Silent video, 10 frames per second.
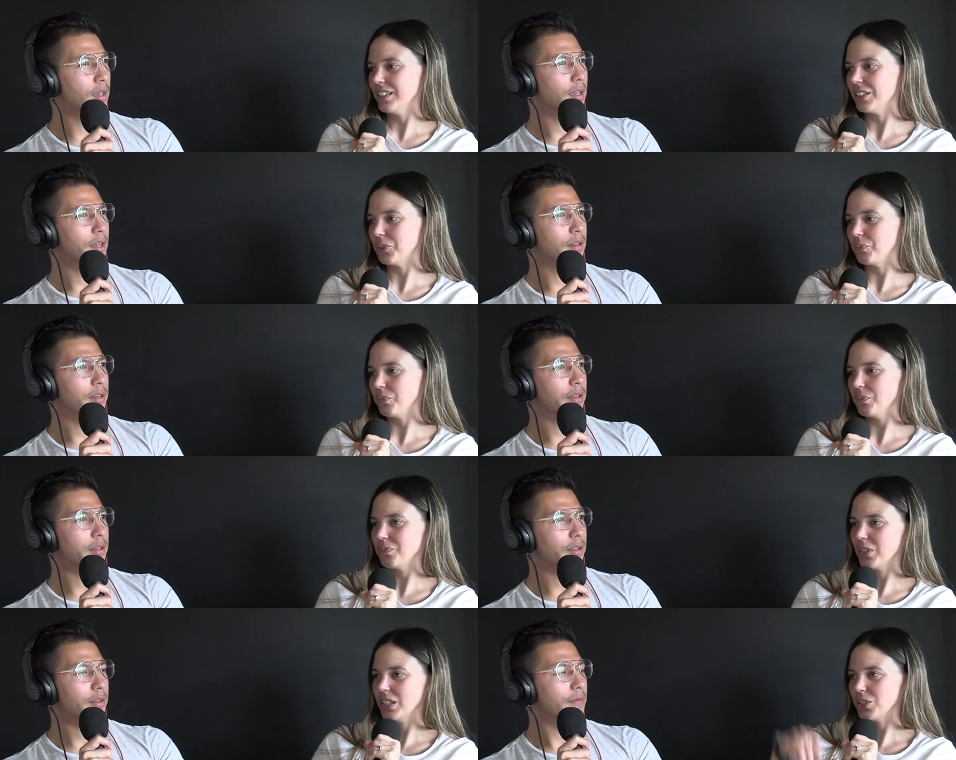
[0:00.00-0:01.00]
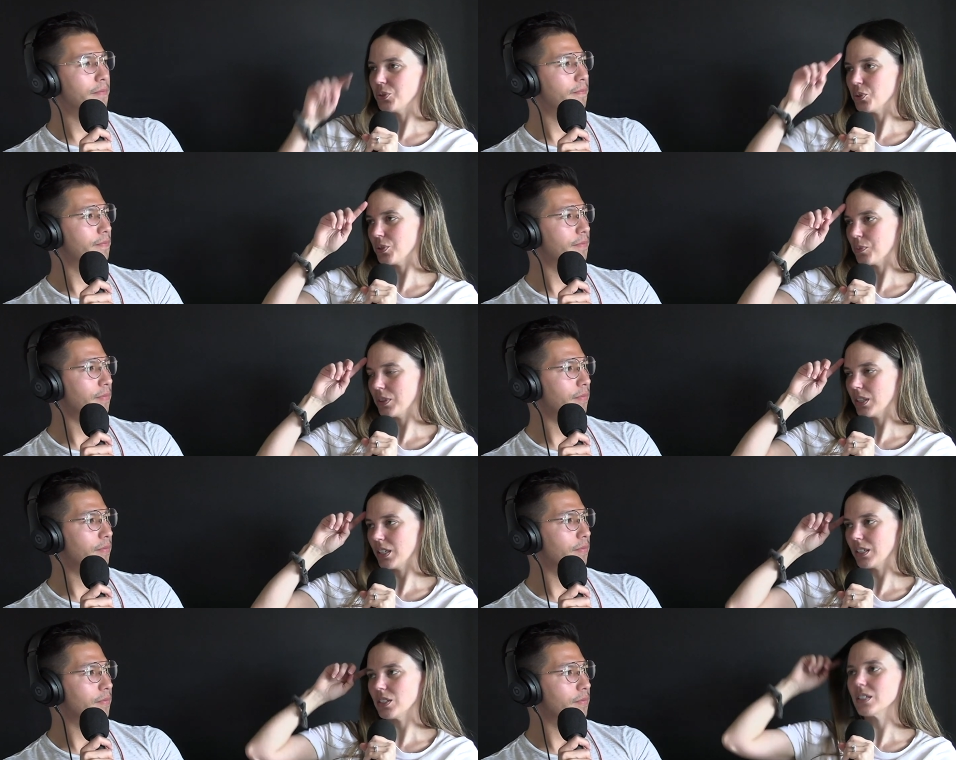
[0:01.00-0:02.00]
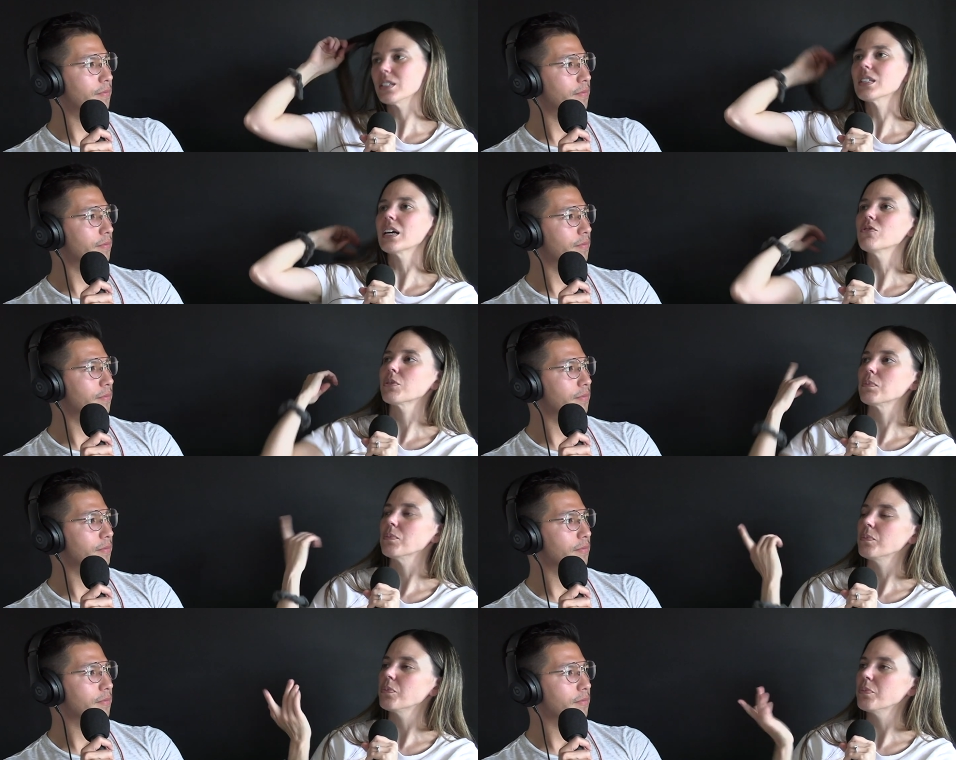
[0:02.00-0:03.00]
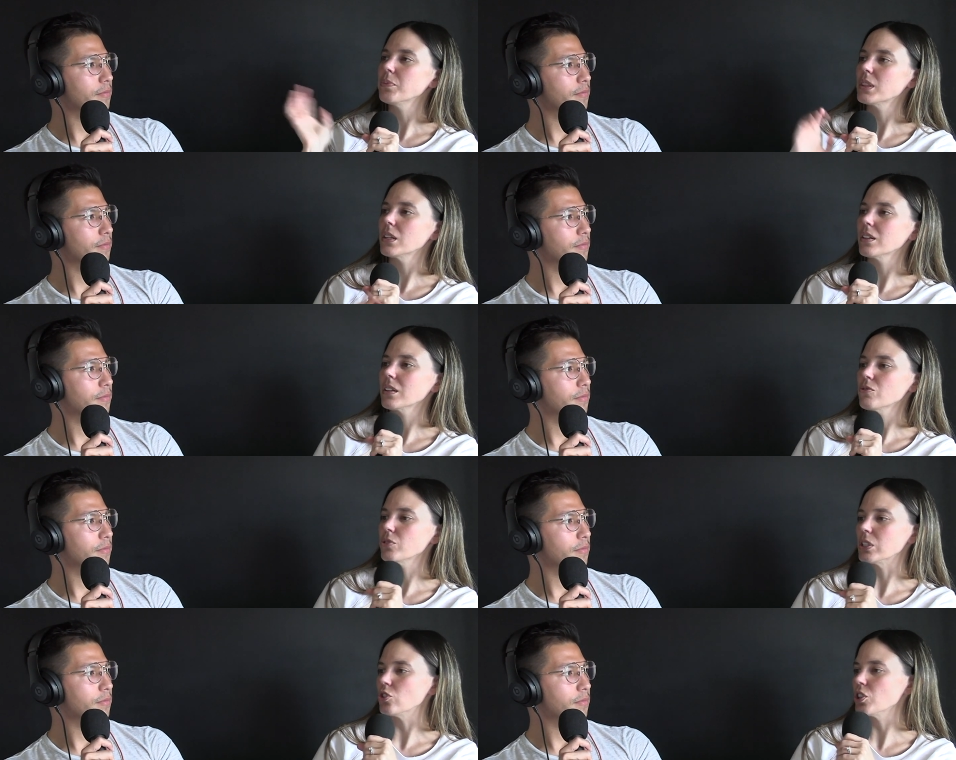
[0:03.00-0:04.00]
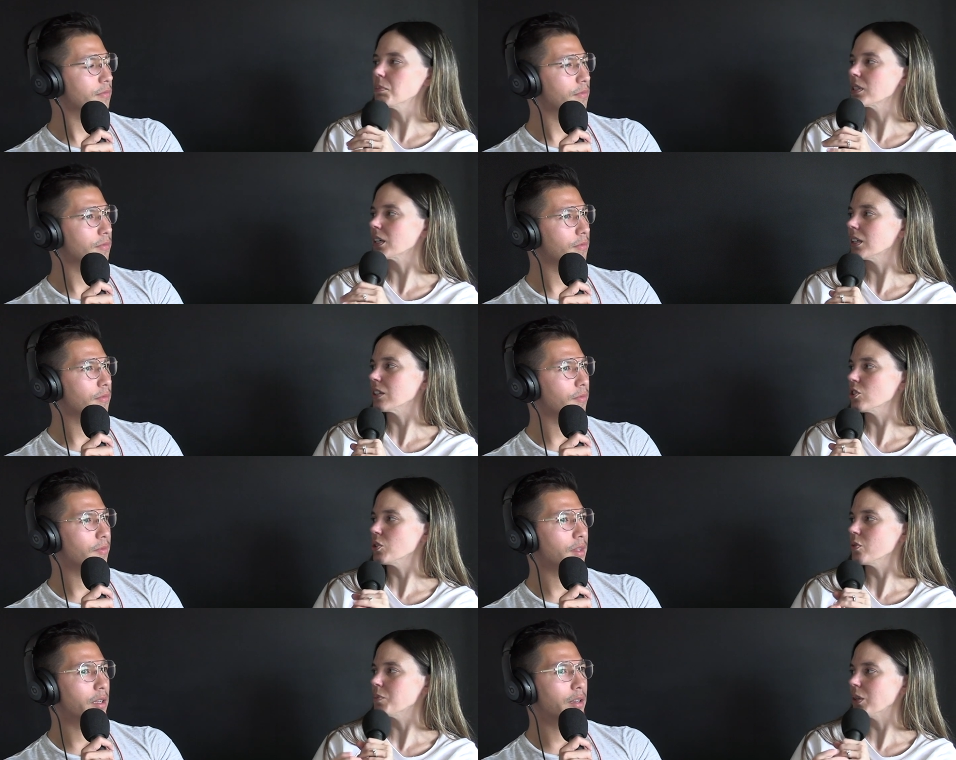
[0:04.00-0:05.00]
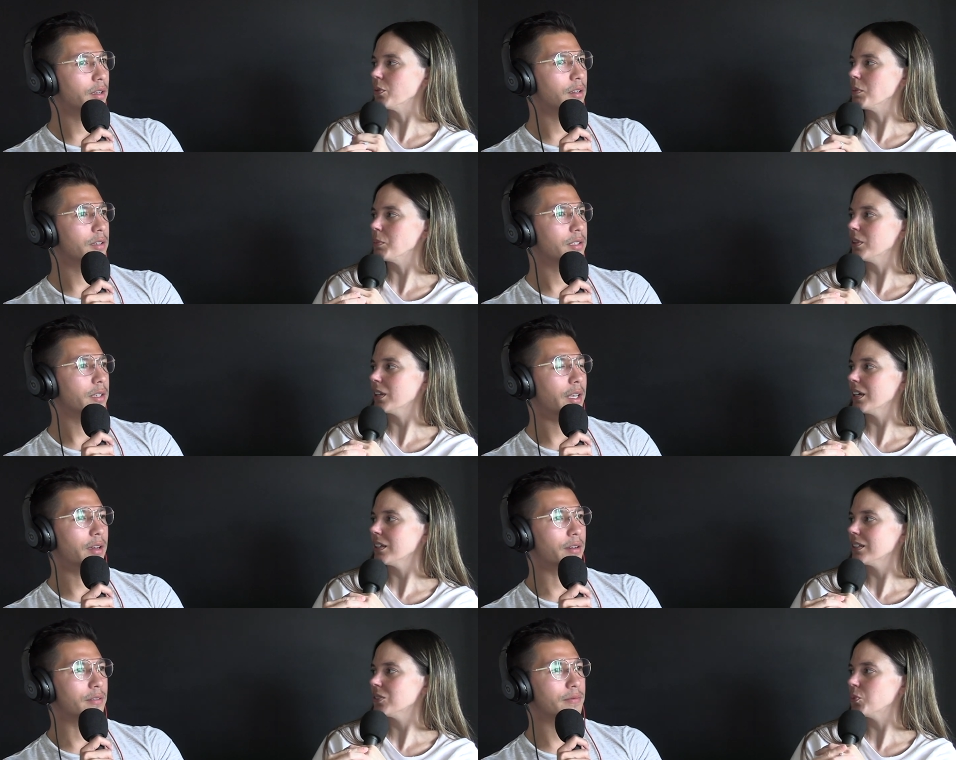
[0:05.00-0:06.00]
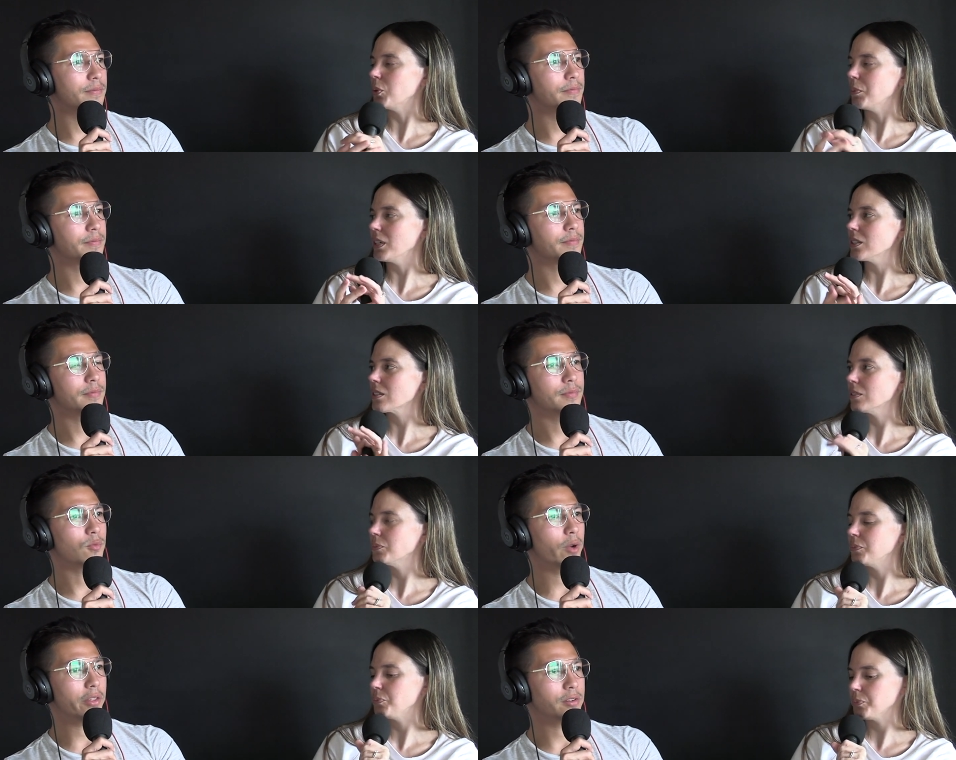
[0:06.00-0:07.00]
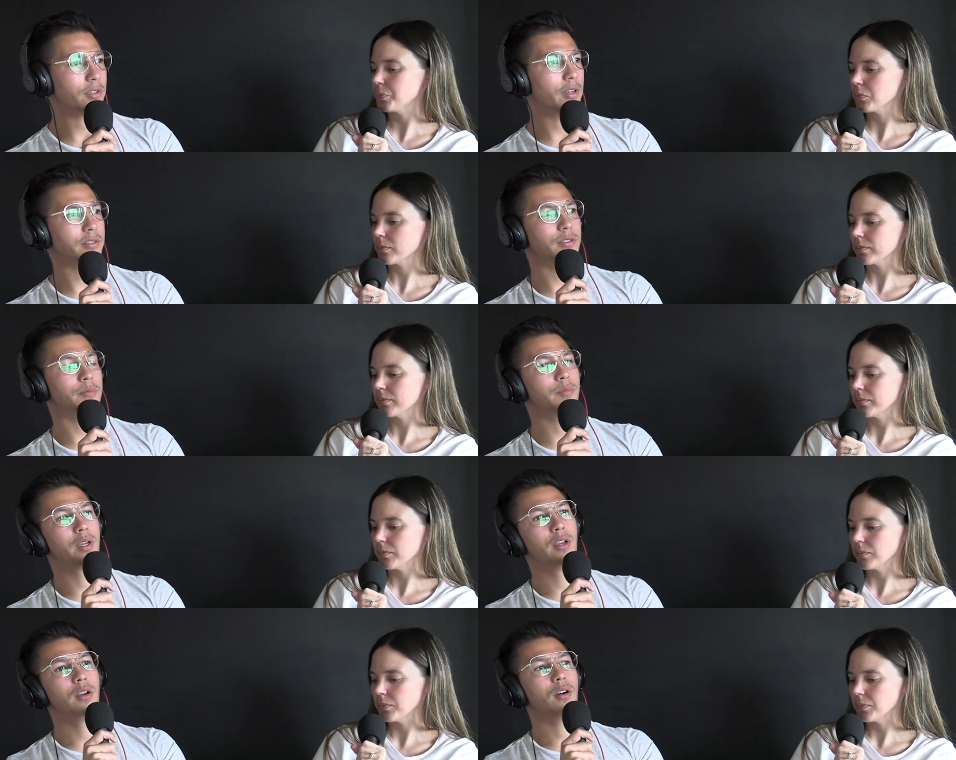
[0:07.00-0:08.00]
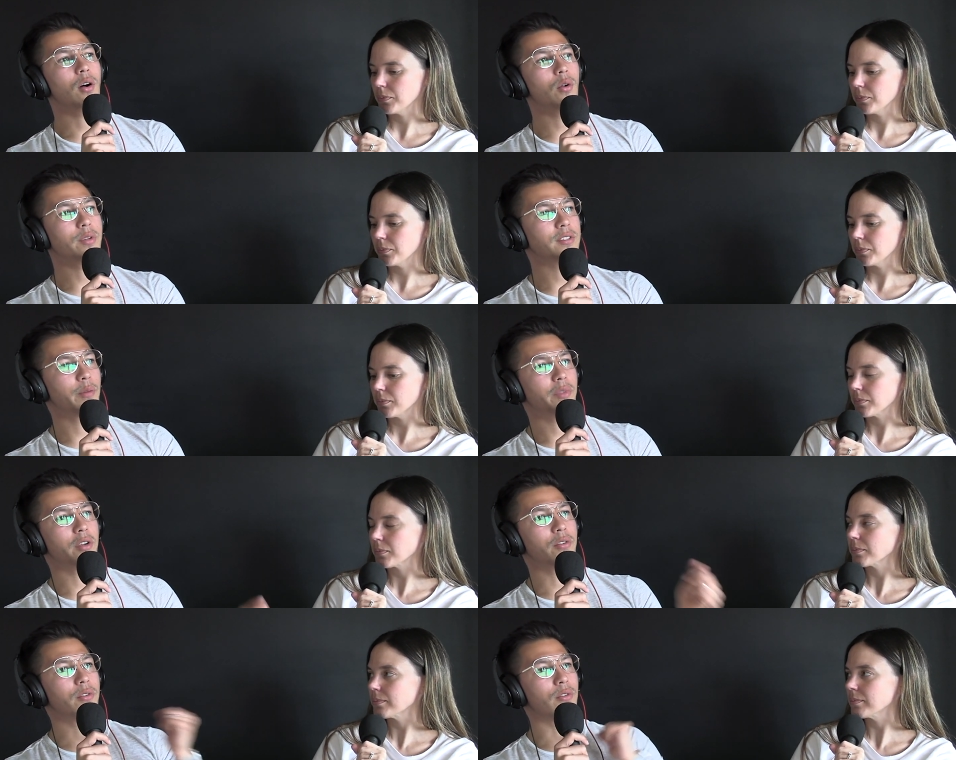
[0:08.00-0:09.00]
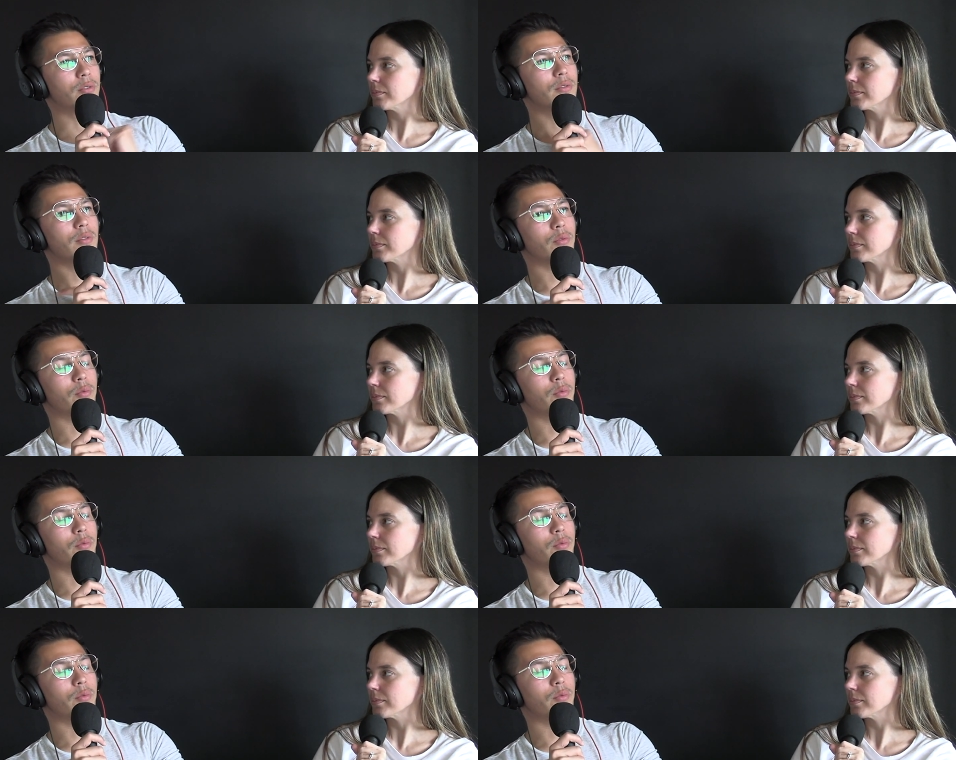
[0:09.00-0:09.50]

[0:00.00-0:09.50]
Speaker 1: Um, I think those are some of the things, aside from friendships and connections we've made with people,
Speaker 2: that yeah. we'll miss. Weather's awesome. Always something to do.